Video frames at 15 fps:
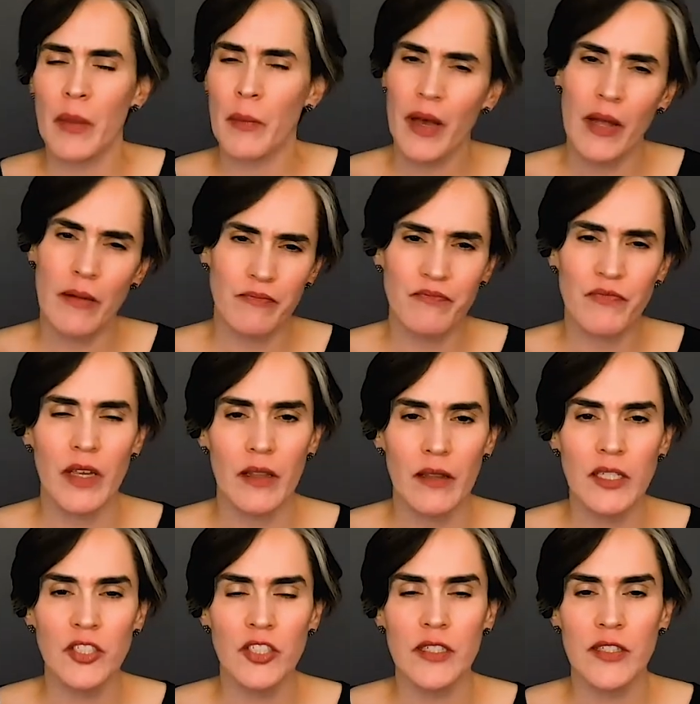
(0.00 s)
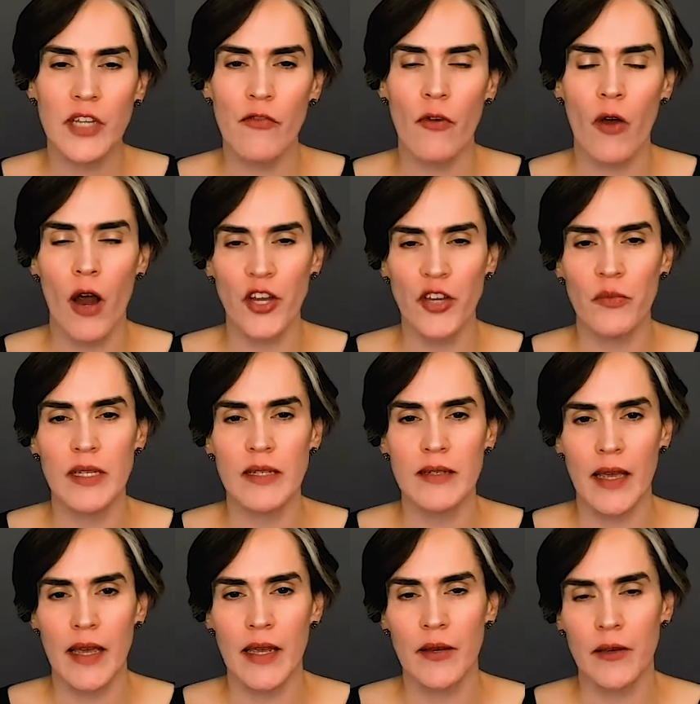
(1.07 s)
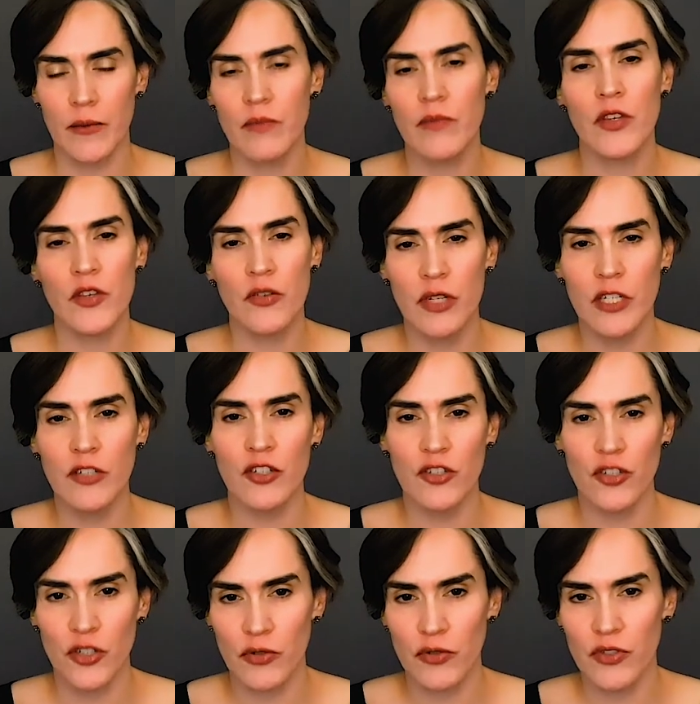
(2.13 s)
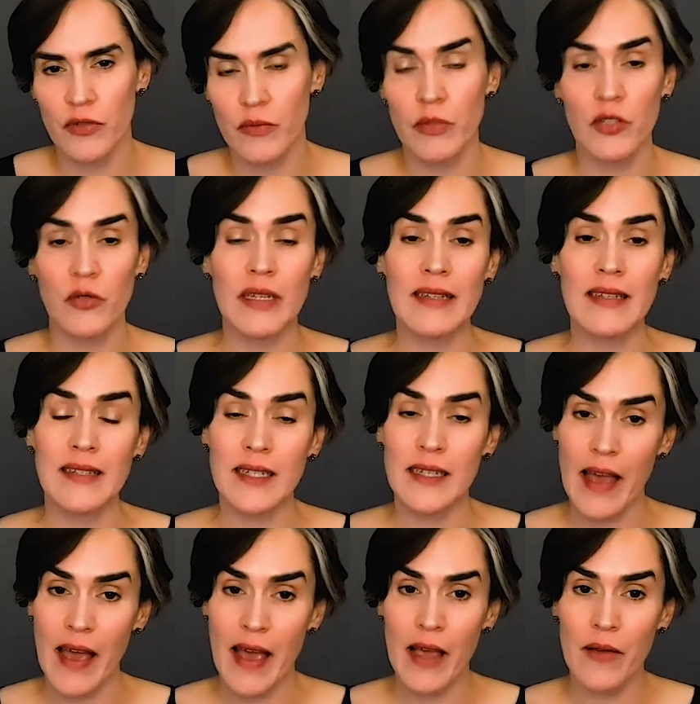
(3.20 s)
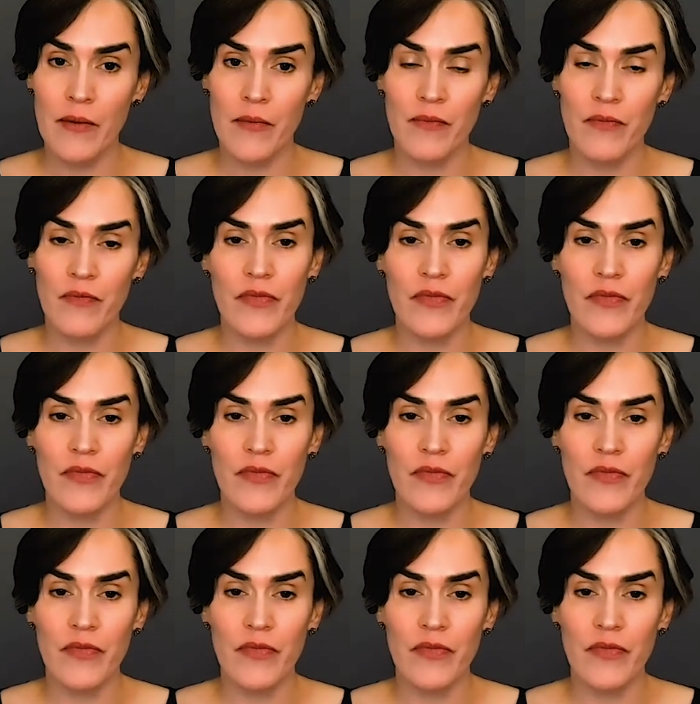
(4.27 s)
But let's just say, for argument's sake, you need to choose between city A